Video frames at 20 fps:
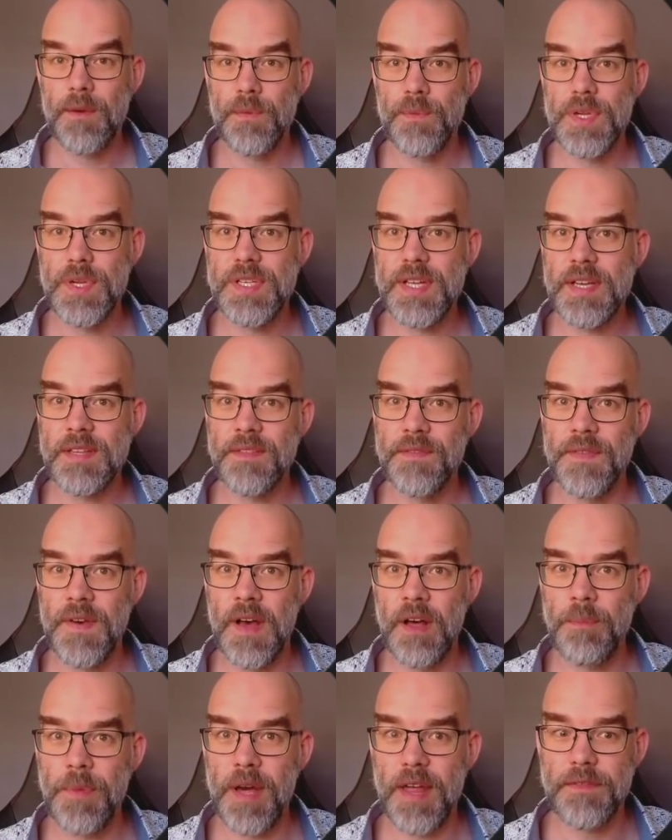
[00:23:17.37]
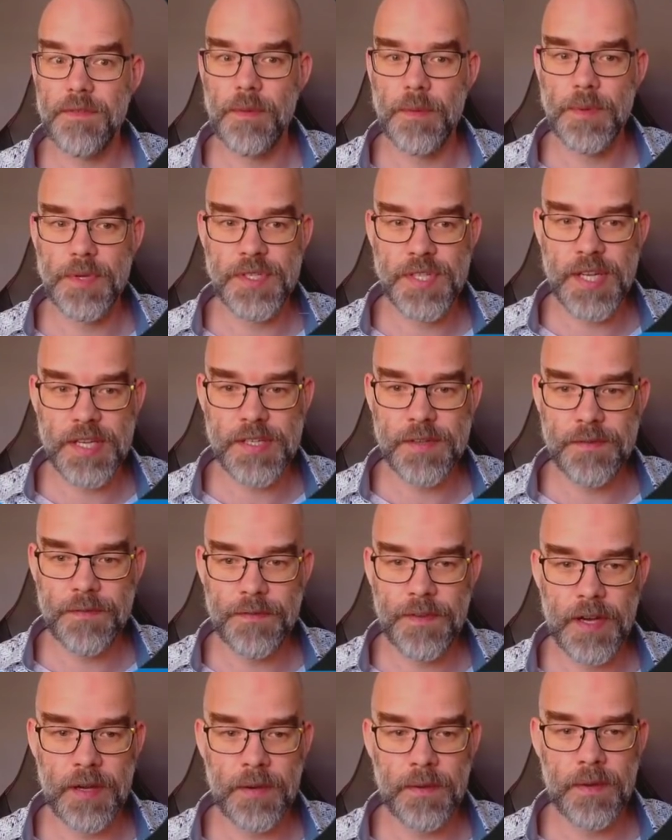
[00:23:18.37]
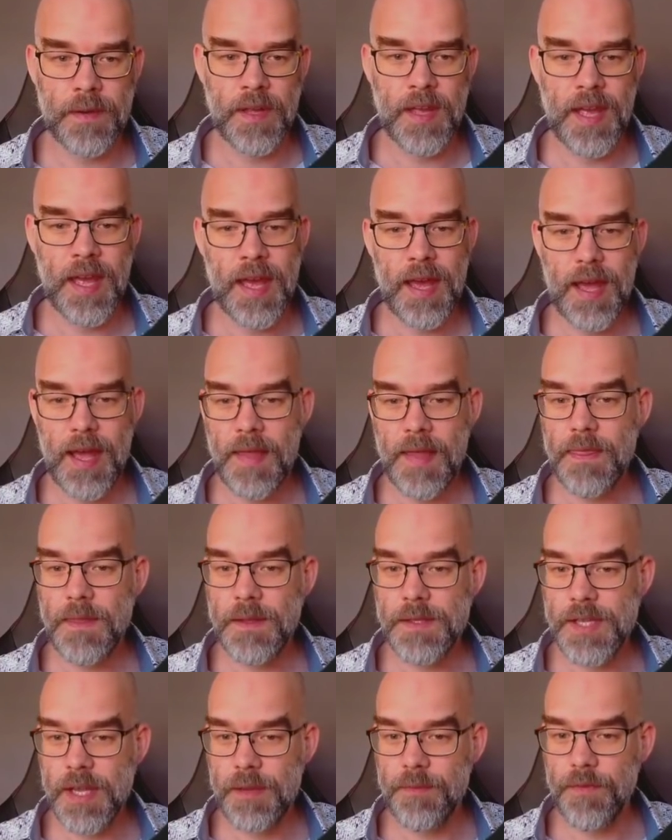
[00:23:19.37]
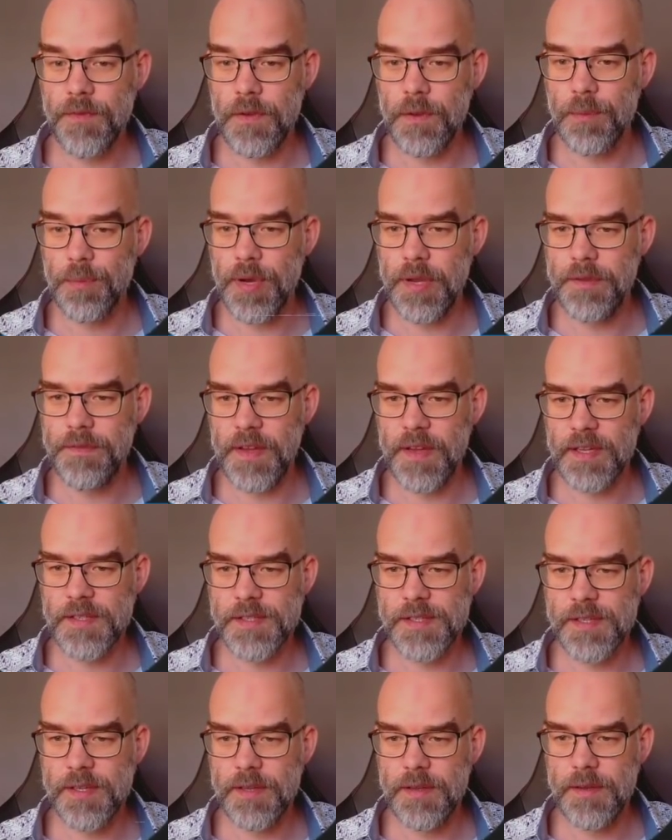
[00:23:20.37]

we take the file path from the JSON file and the same for the prefix.